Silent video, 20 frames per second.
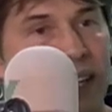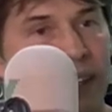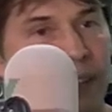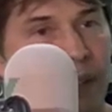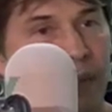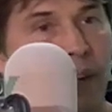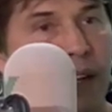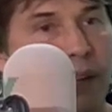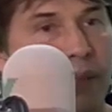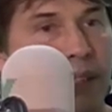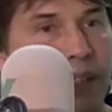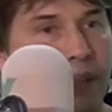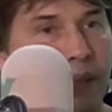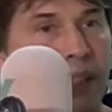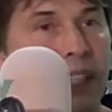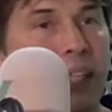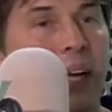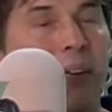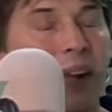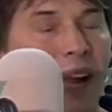at the moment,
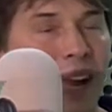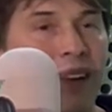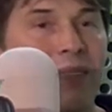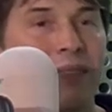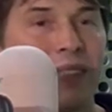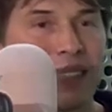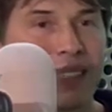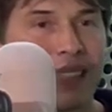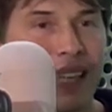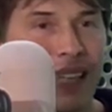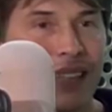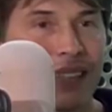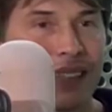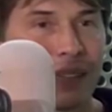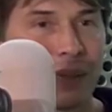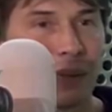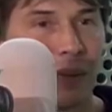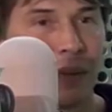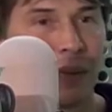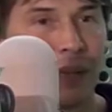we don't have a
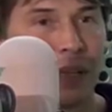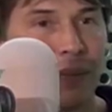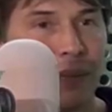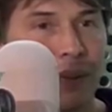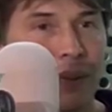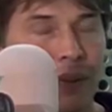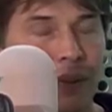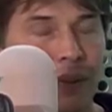status quo. I would say